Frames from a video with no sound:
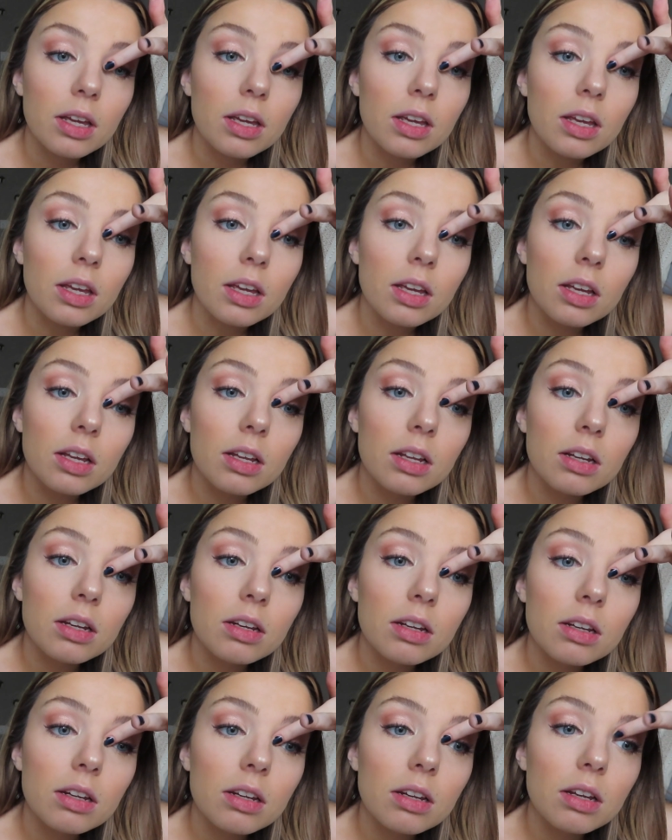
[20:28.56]

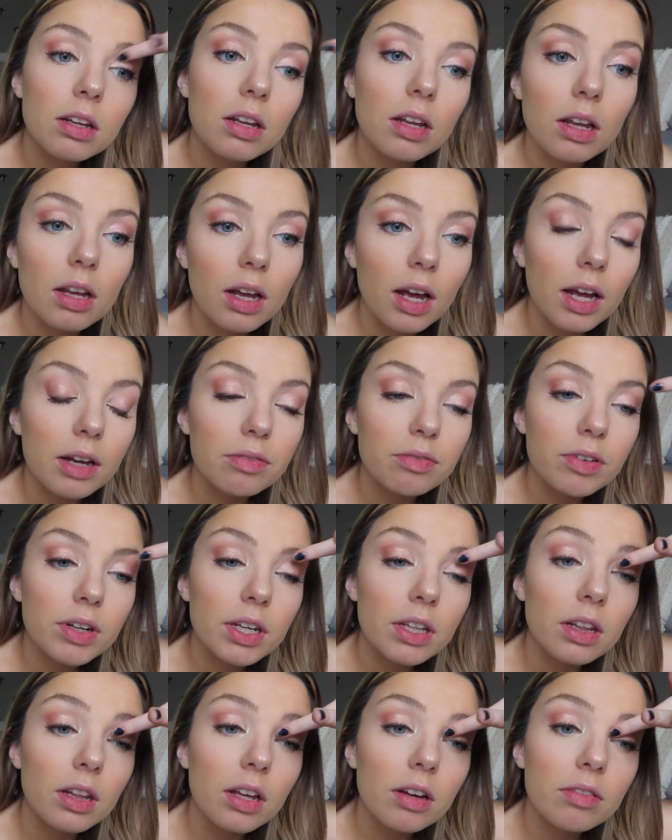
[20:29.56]
and I
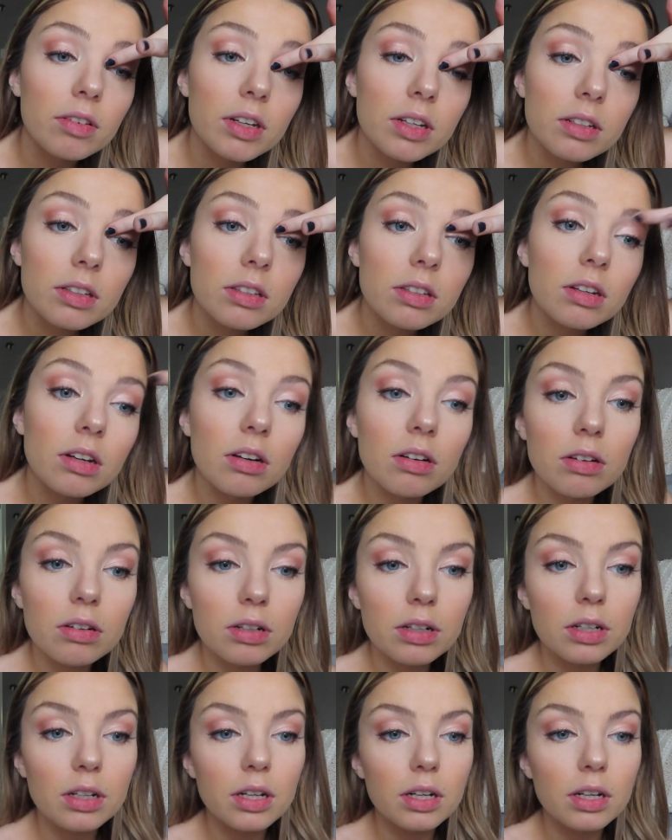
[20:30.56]
freaking love it. So